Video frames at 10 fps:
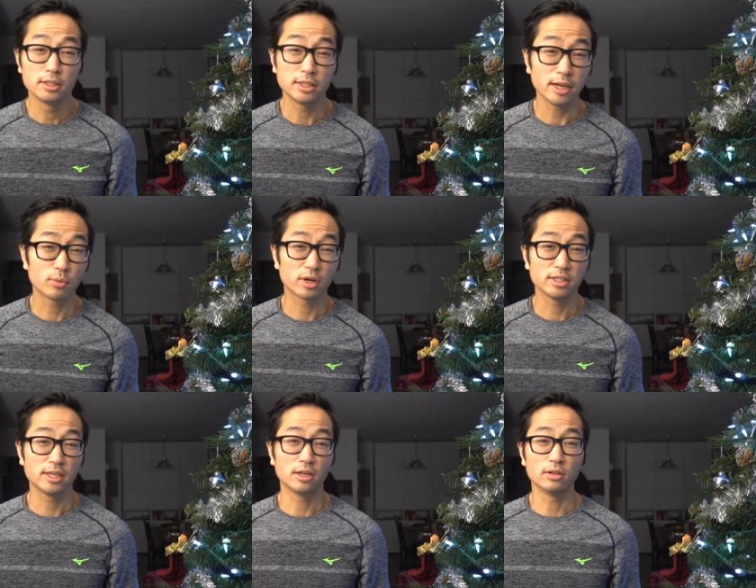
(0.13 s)
Today we're
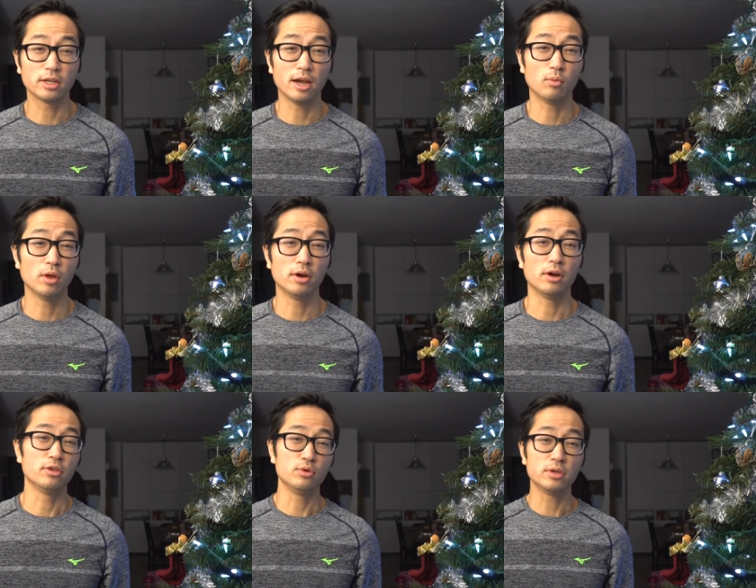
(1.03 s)
going to take a look at
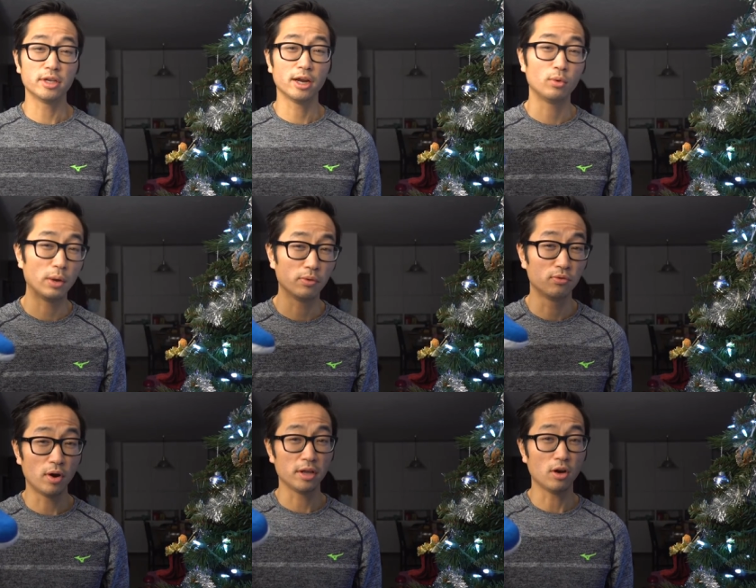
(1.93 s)
whether you can get away
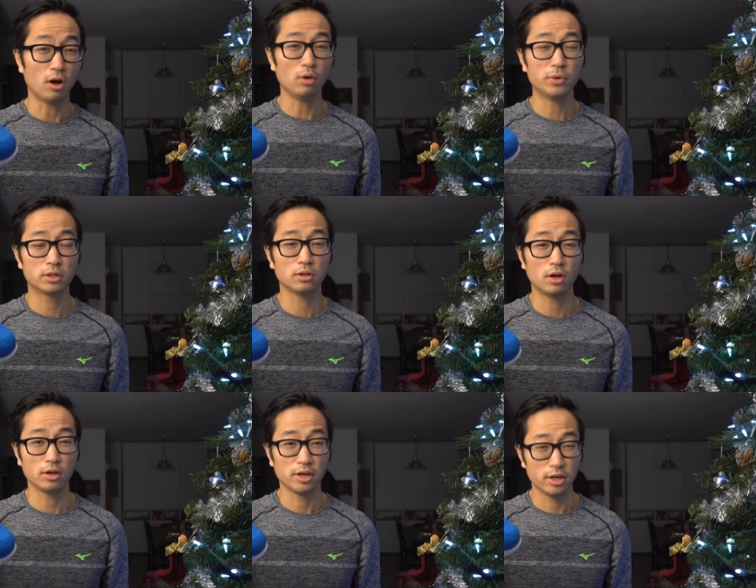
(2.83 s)
with running all winter
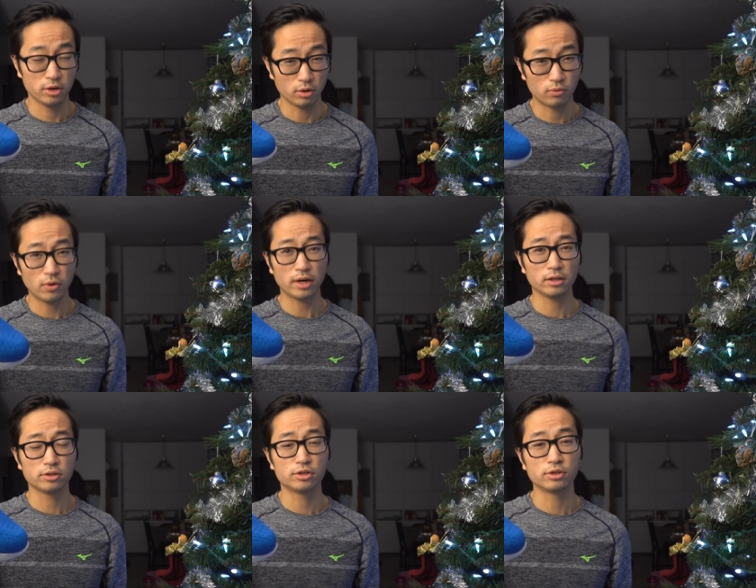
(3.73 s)
long in your
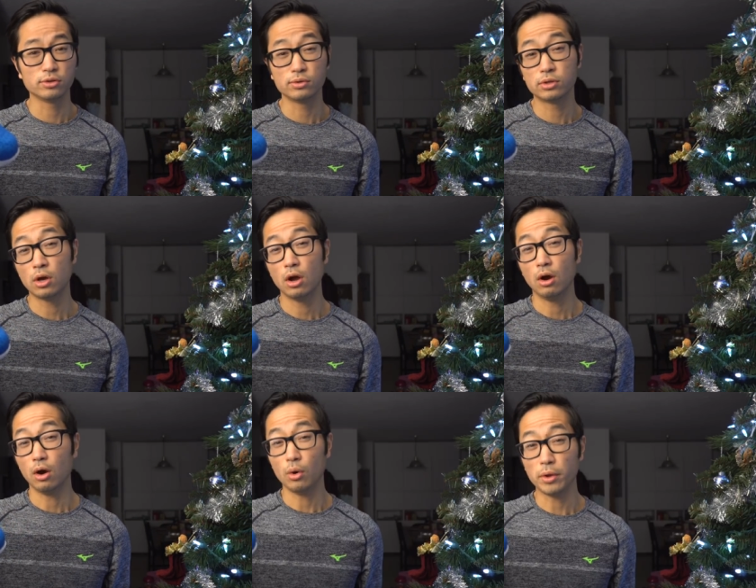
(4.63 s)
regular shoes
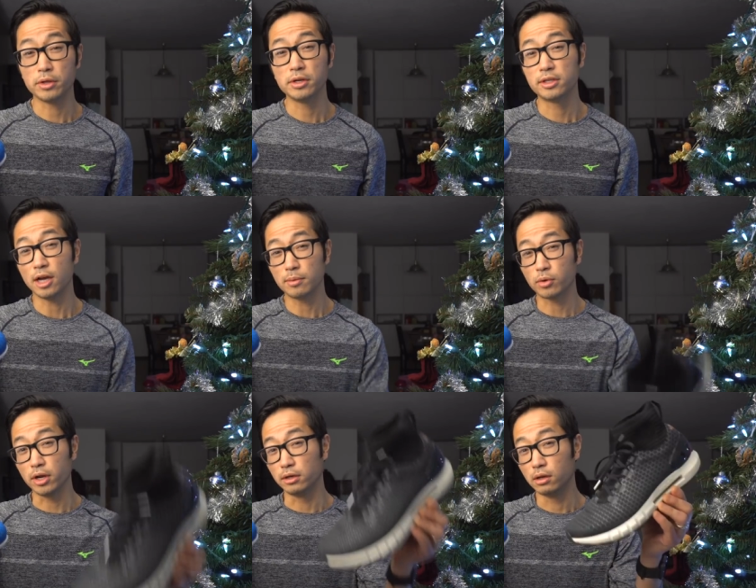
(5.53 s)
or whether you need to
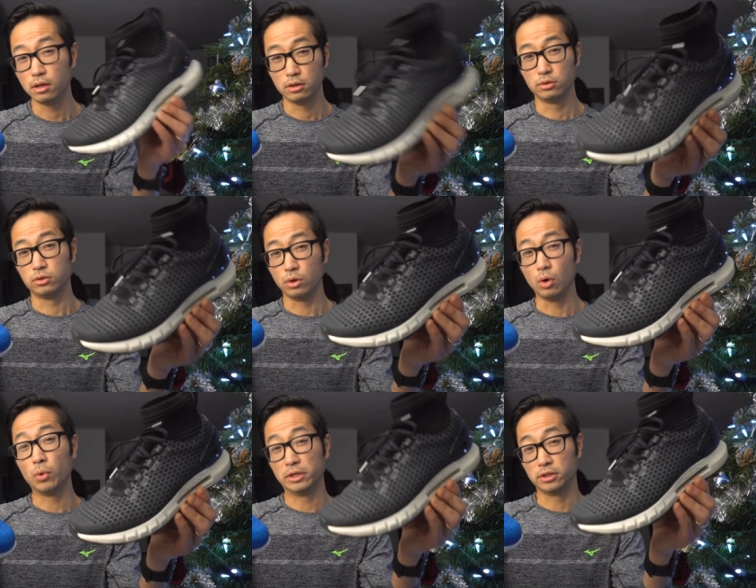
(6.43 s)
upgrade to
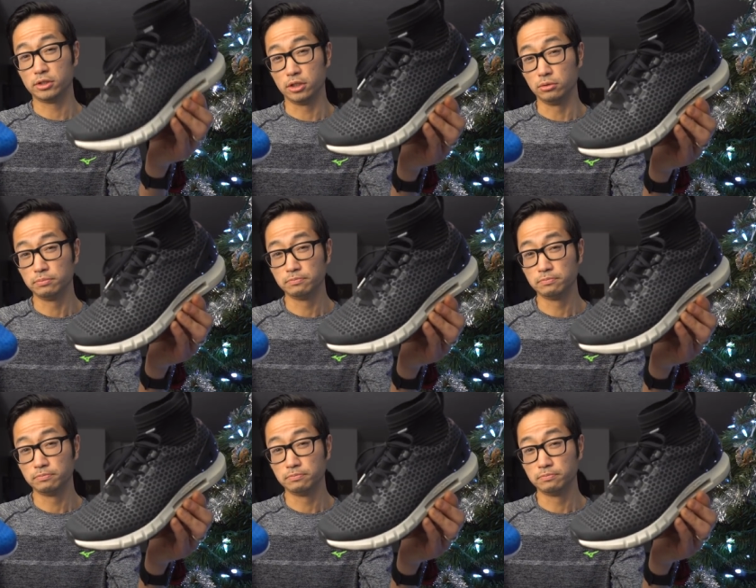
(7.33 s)
a winter shoe.